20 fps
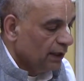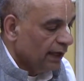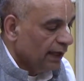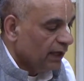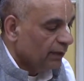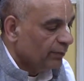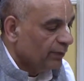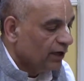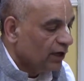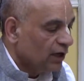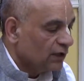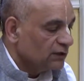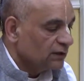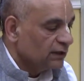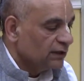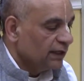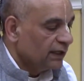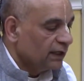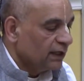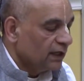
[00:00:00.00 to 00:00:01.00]
And because
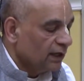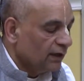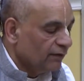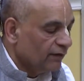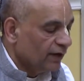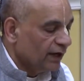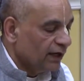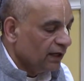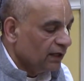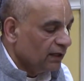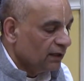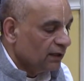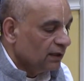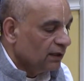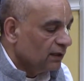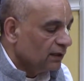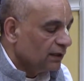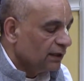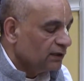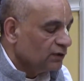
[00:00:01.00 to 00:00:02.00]
of that covering,
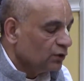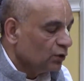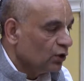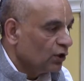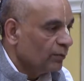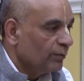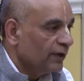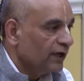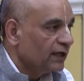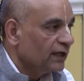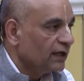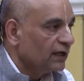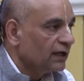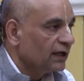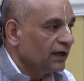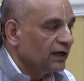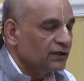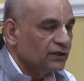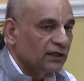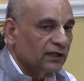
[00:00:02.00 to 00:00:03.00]
this whole material
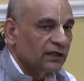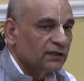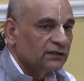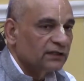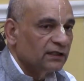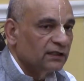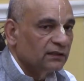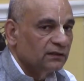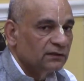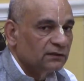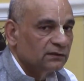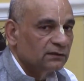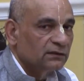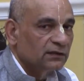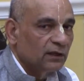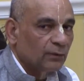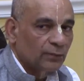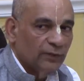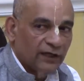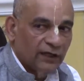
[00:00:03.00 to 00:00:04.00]
creation is in
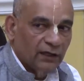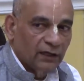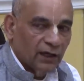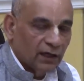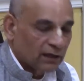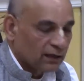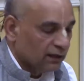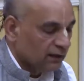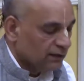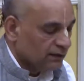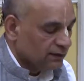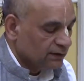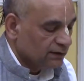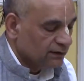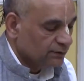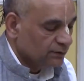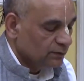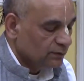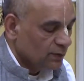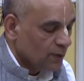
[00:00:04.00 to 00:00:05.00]
complete darkness.
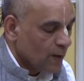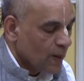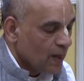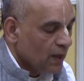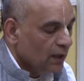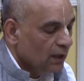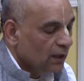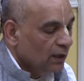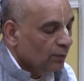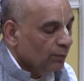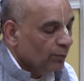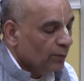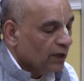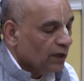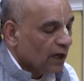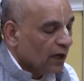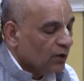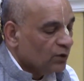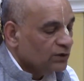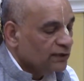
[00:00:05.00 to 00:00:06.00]

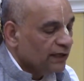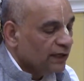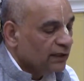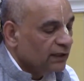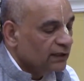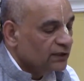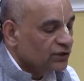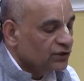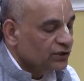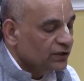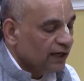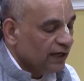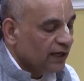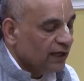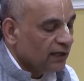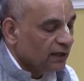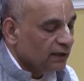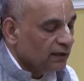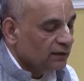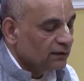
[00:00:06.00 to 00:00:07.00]
But outside this
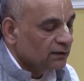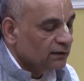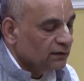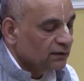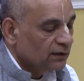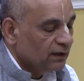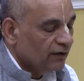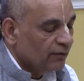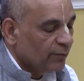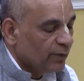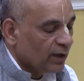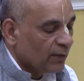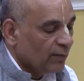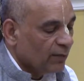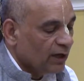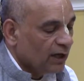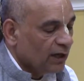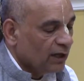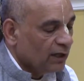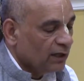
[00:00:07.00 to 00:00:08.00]
shell of
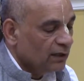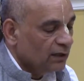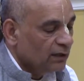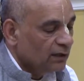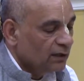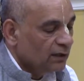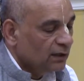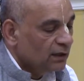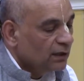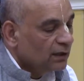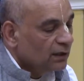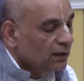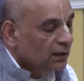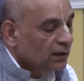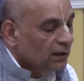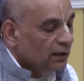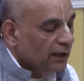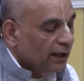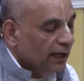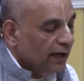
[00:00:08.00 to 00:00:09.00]
Brahmand,
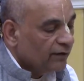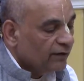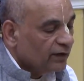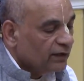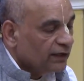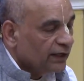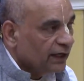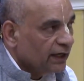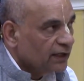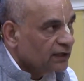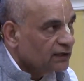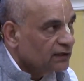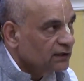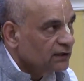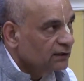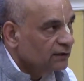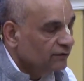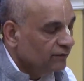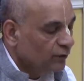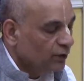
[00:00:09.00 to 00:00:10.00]
everything
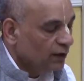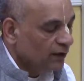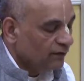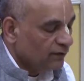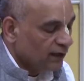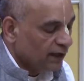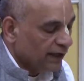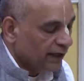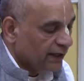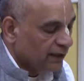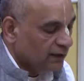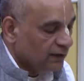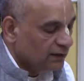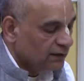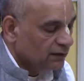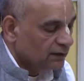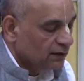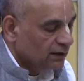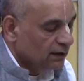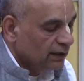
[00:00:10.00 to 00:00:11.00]
is full of light.
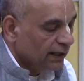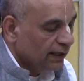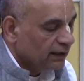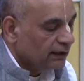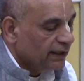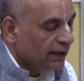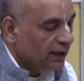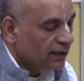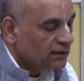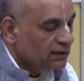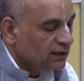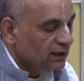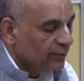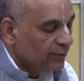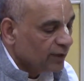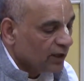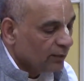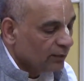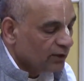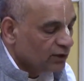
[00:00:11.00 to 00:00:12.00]
And that is the
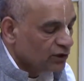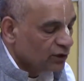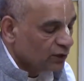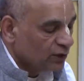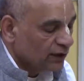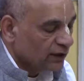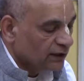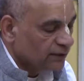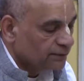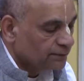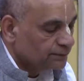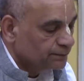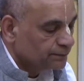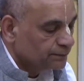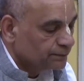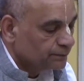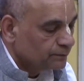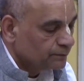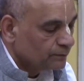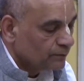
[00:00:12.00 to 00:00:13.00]
Brahma Jyoti,
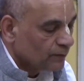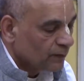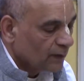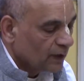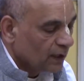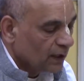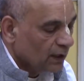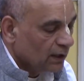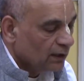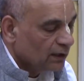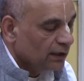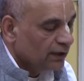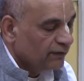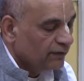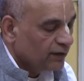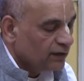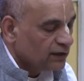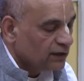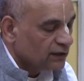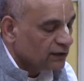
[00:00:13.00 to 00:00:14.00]
the
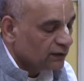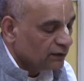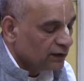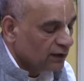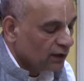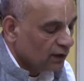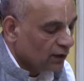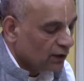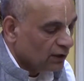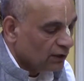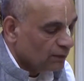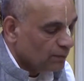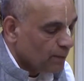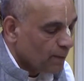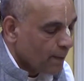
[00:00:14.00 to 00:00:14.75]
effulgence of the Lord.